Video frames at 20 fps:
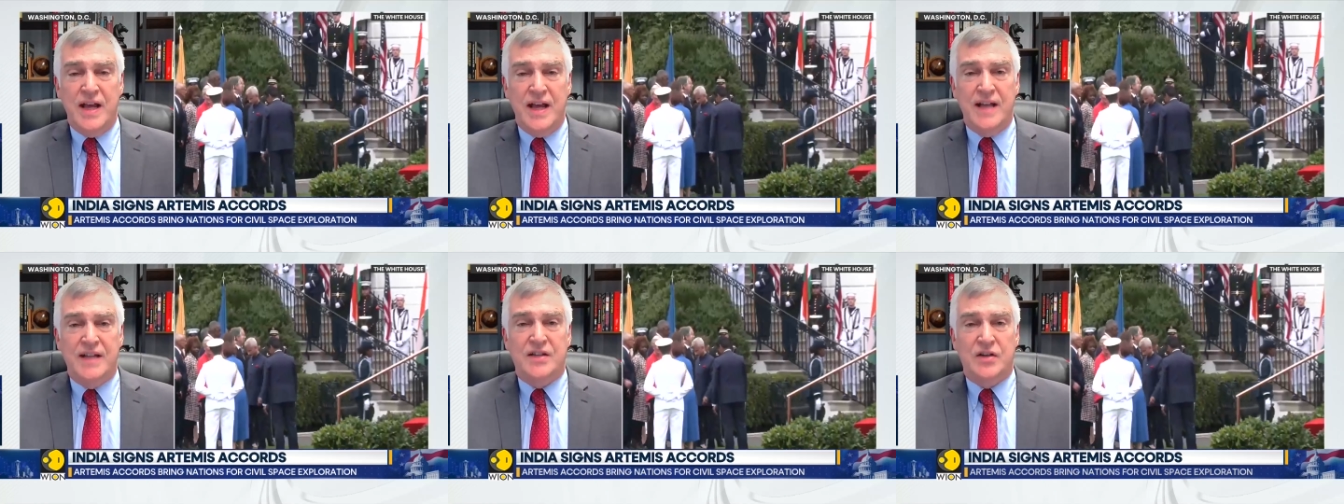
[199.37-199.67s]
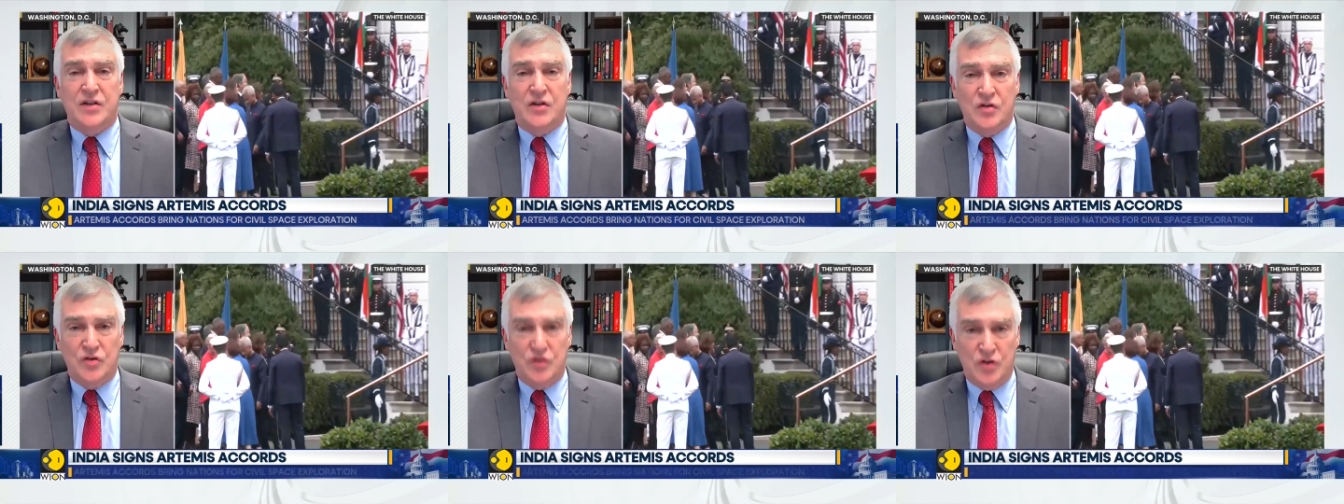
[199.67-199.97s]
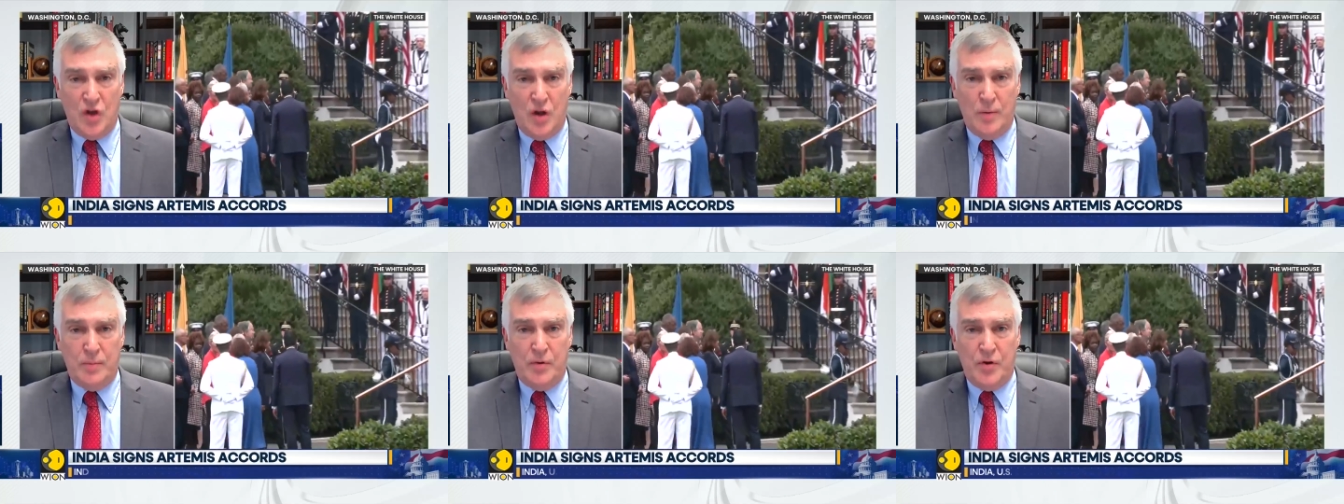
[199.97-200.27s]
It's a
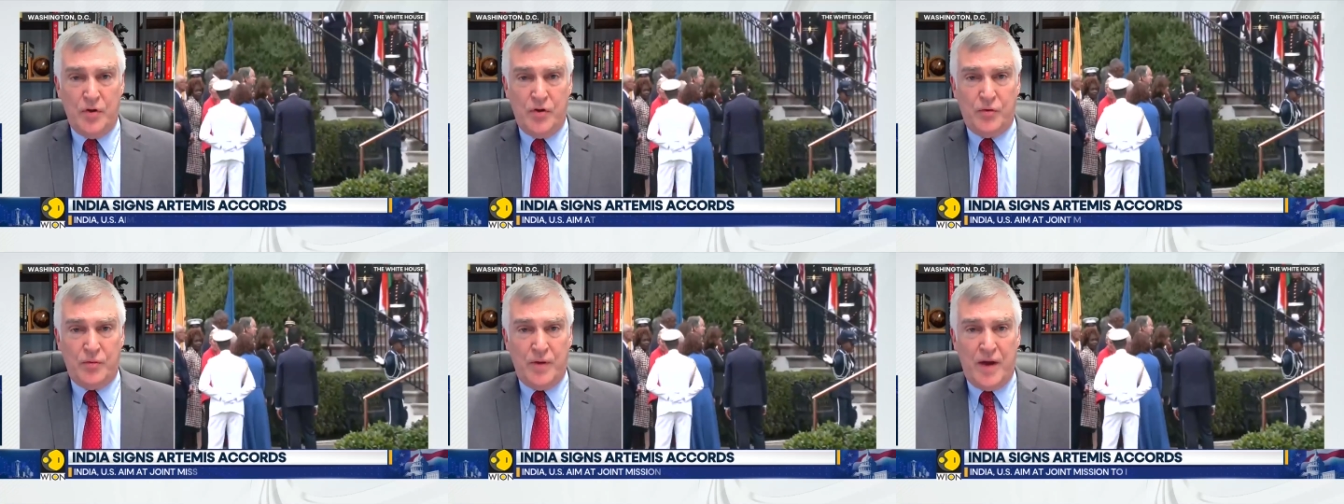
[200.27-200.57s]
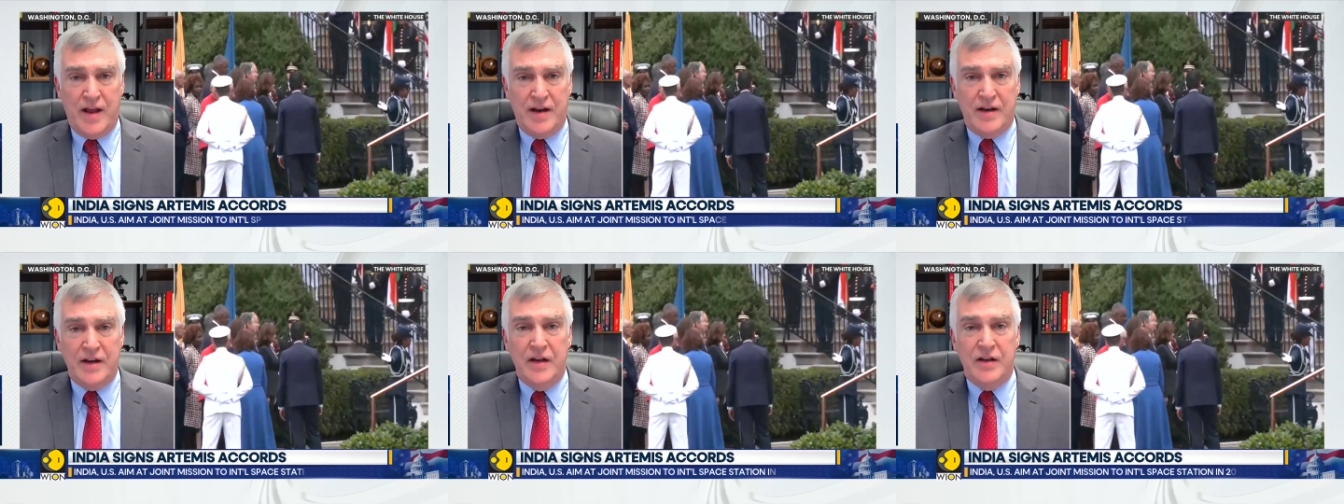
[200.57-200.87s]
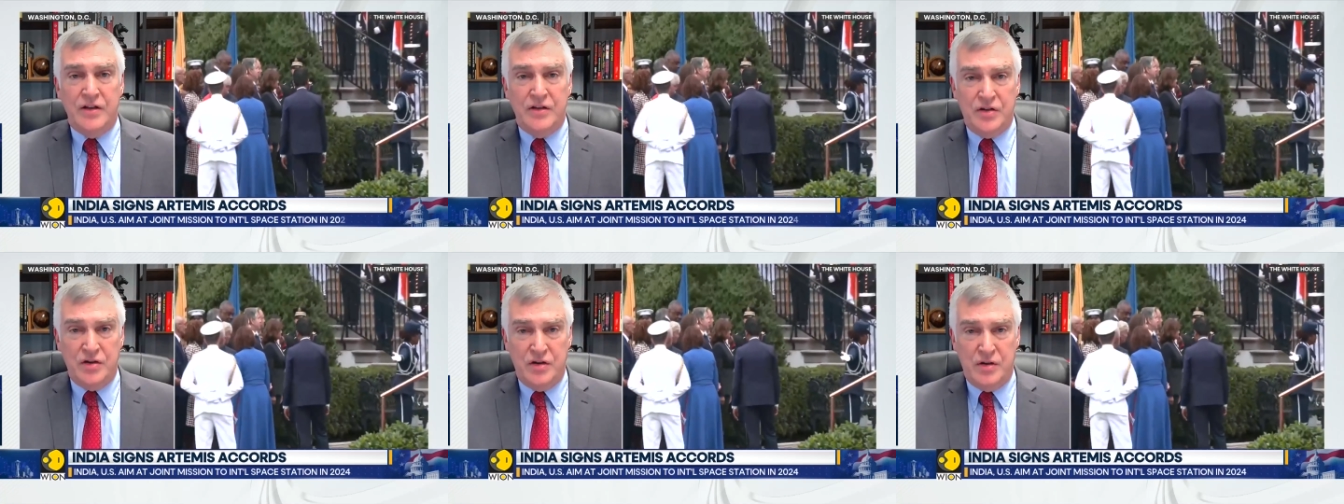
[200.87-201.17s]
global threat
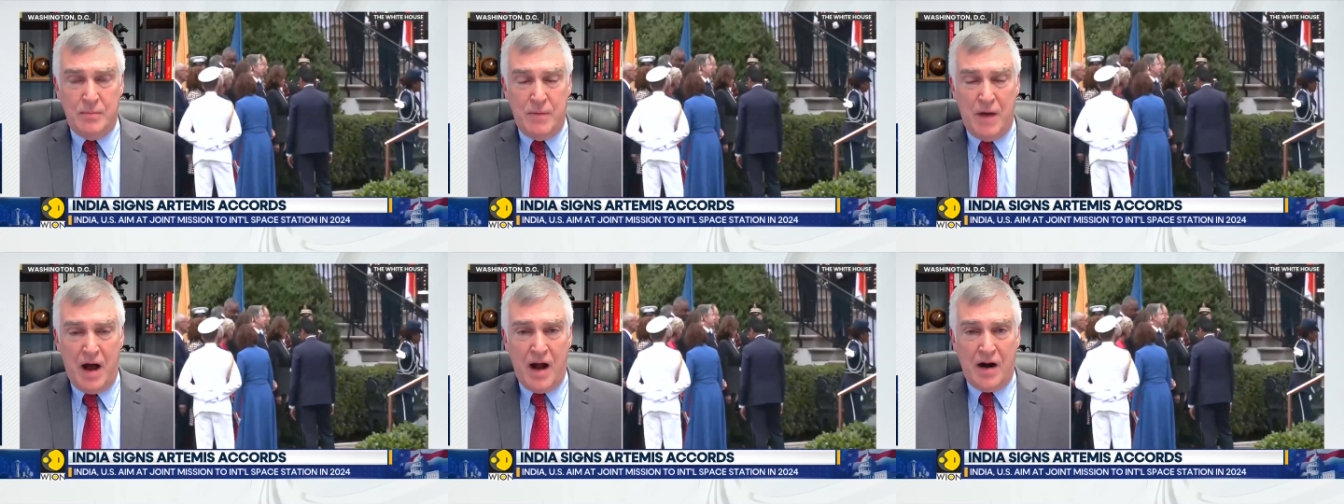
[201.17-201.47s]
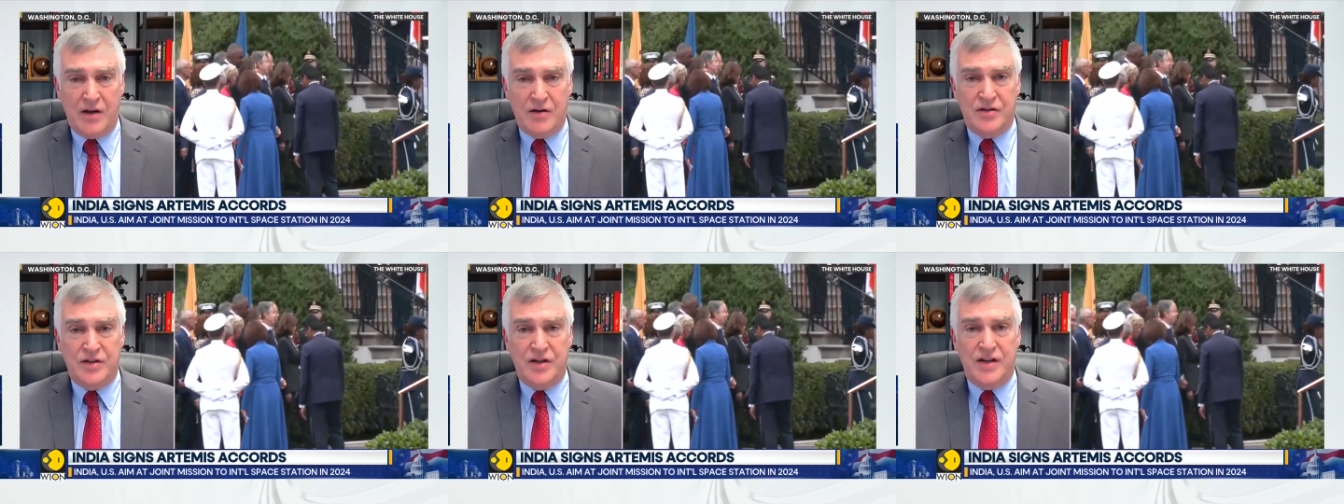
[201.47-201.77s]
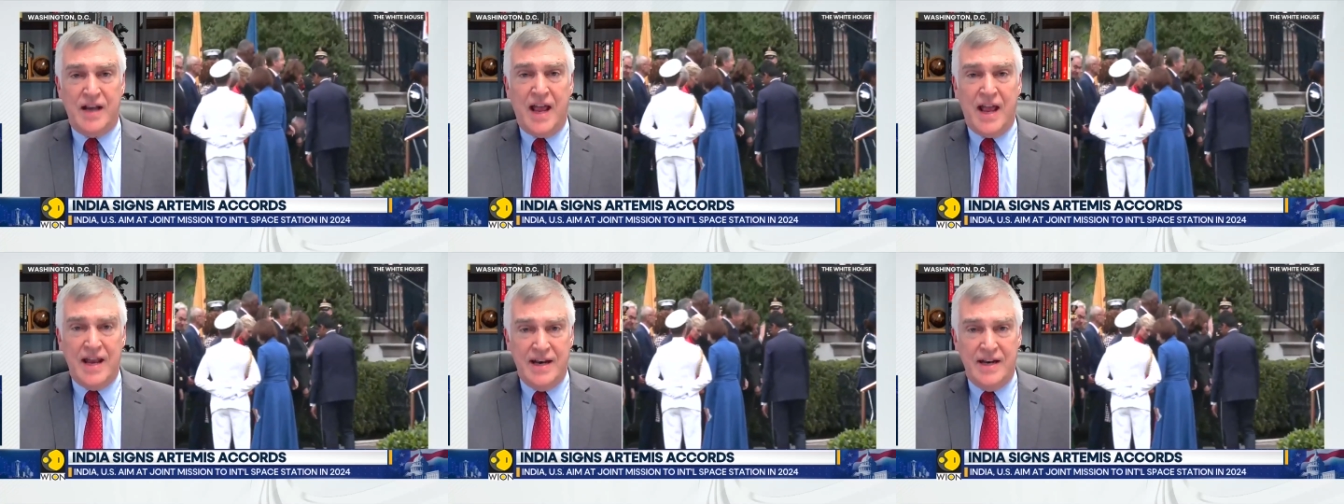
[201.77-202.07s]
to
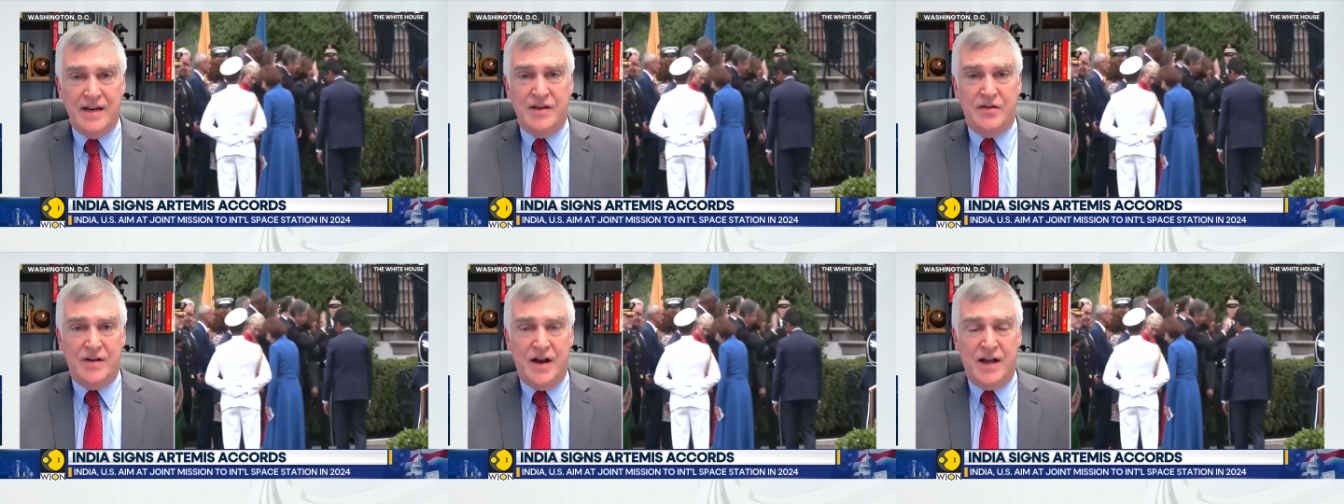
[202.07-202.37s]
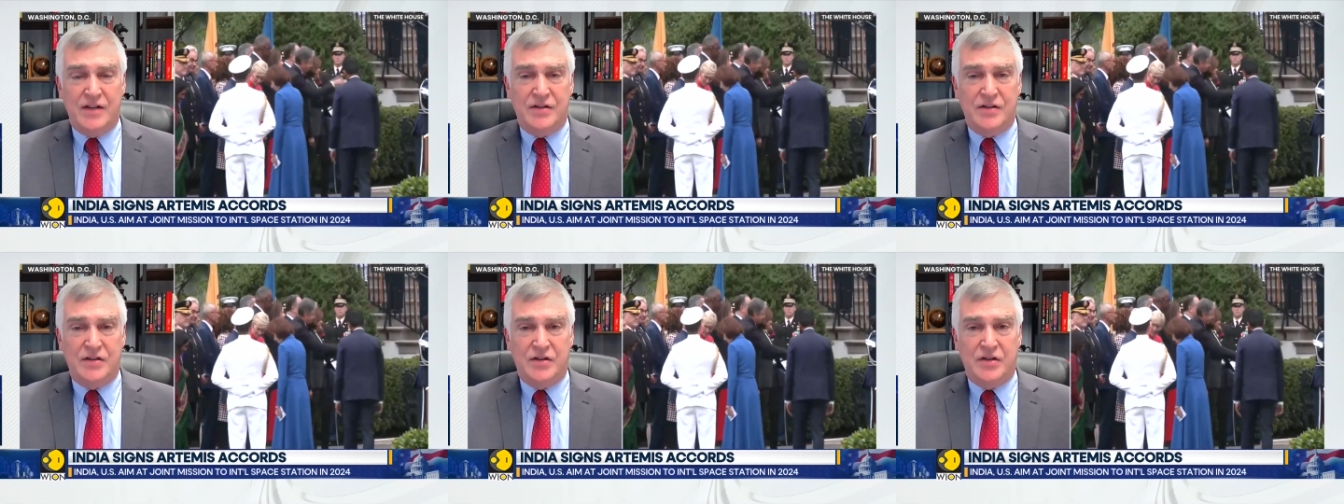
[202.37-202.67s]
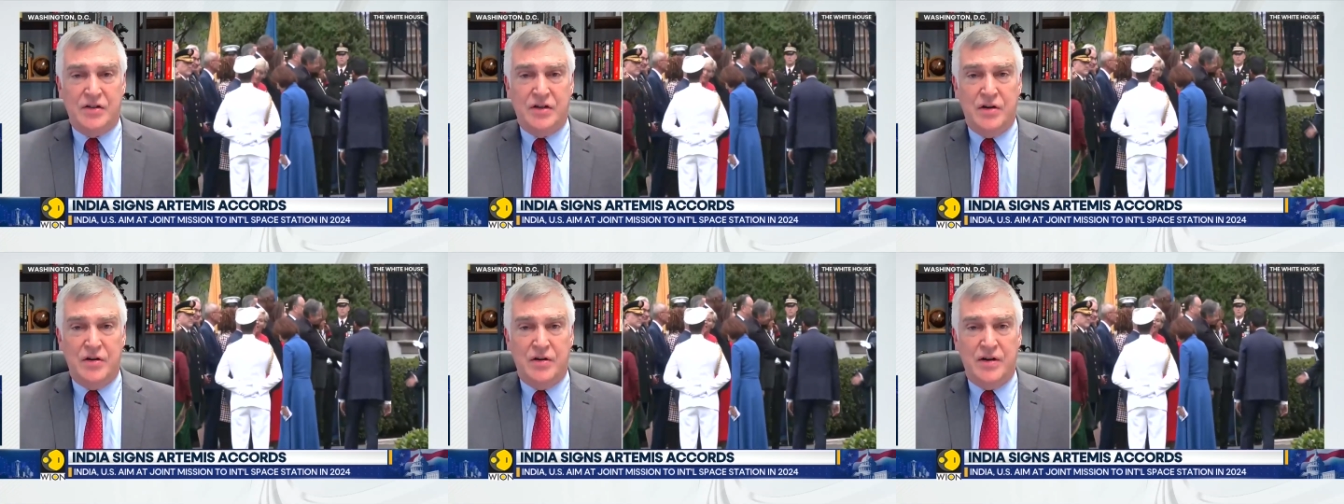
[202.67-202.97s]
democracy and international
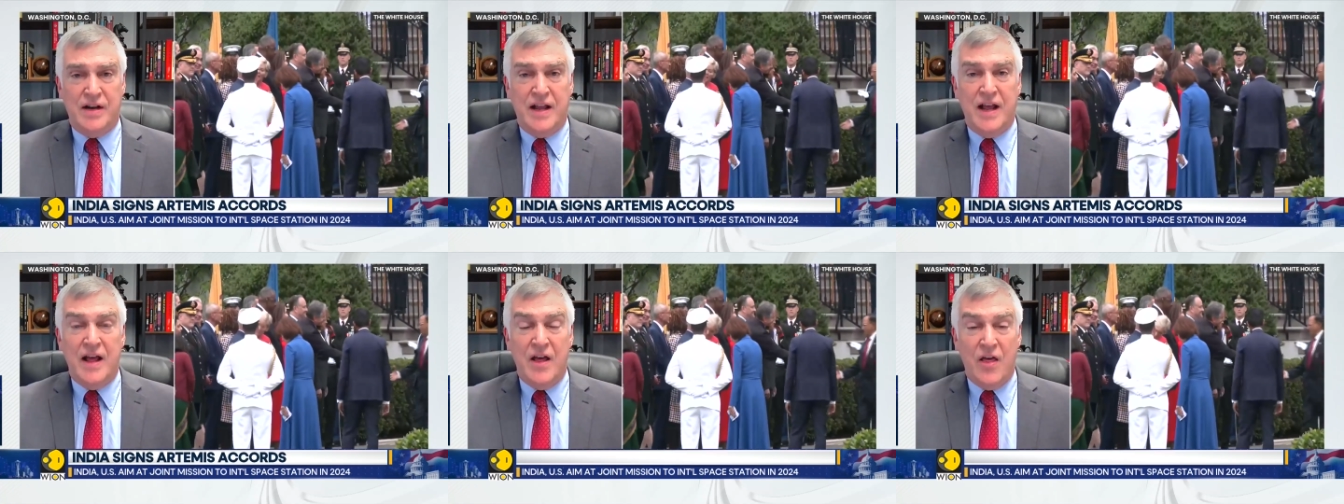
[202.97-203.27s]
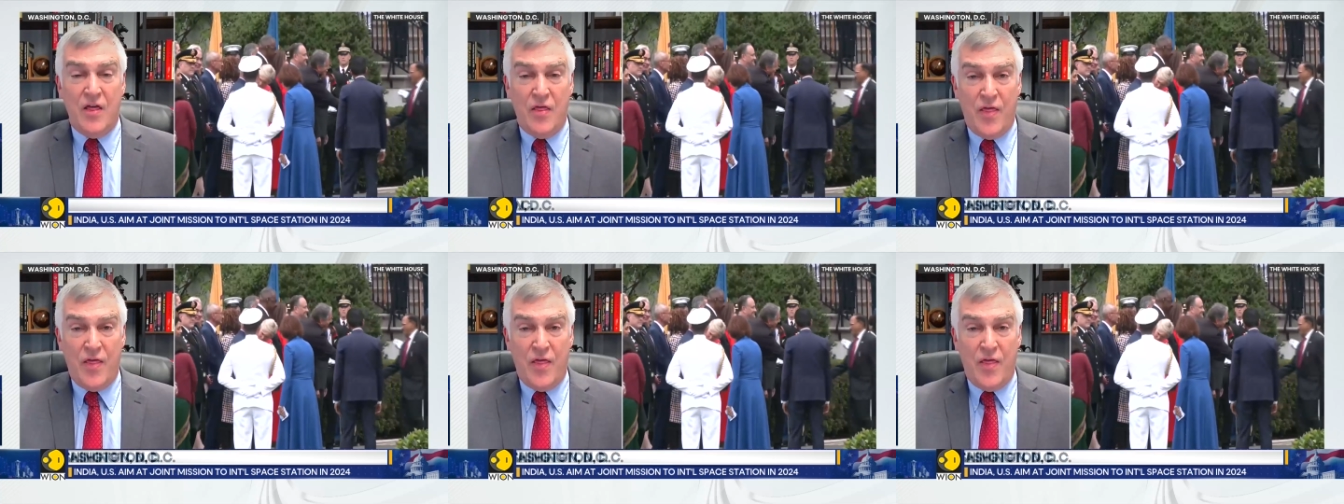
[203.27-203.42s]
security.